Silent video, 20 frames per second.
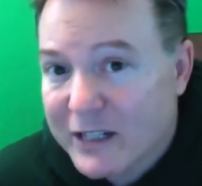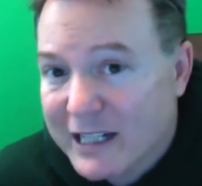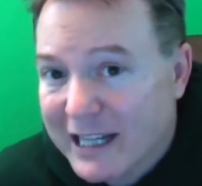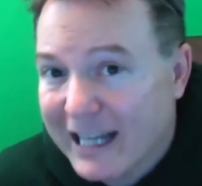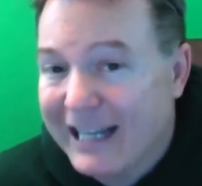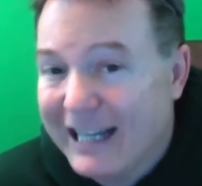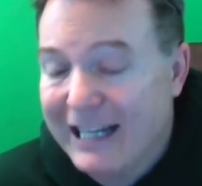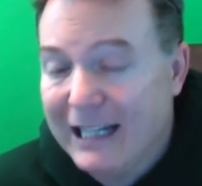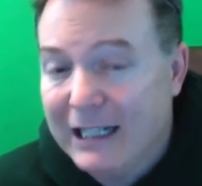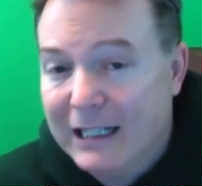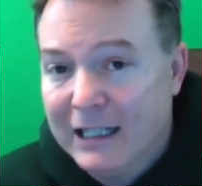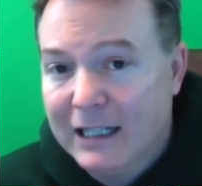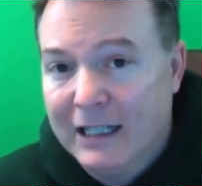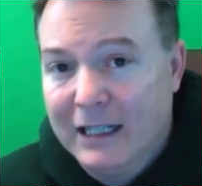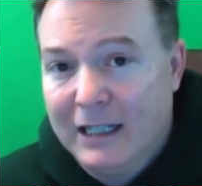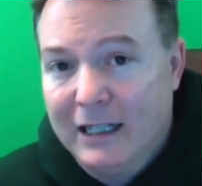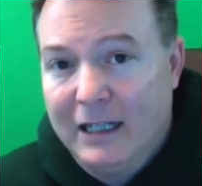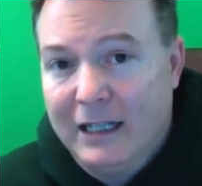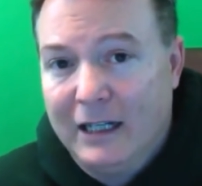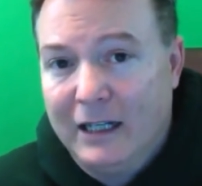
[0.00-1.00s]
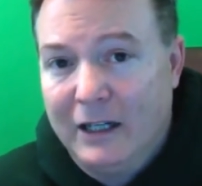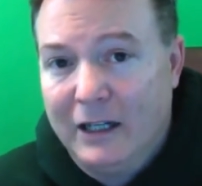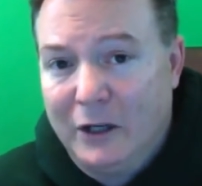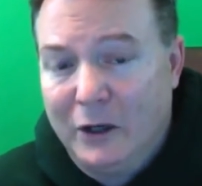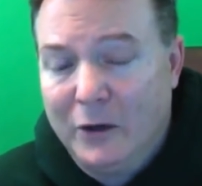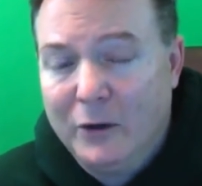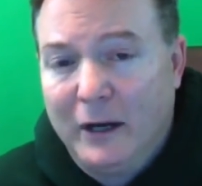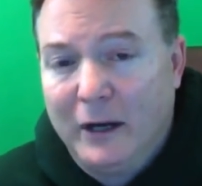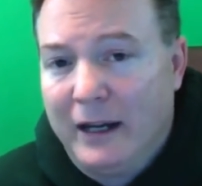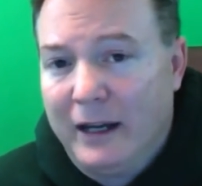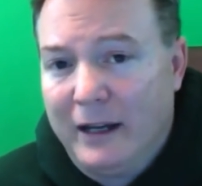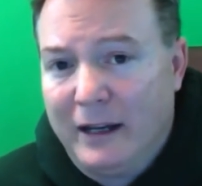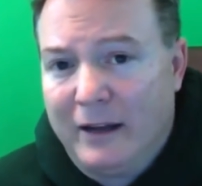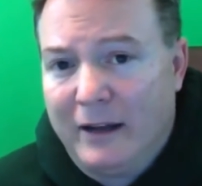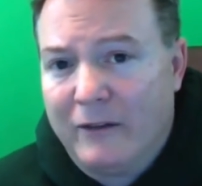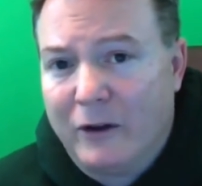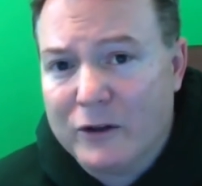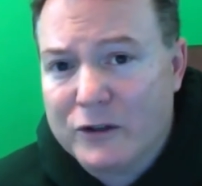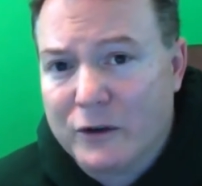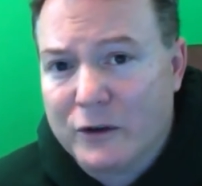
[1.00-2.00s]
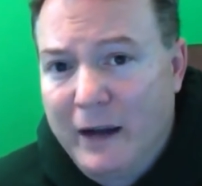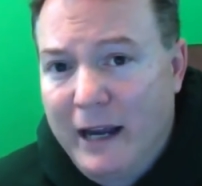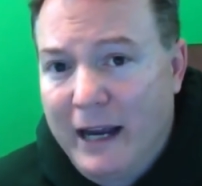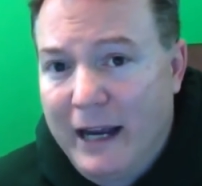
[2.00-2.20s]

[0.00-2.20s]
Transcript: day. And I've also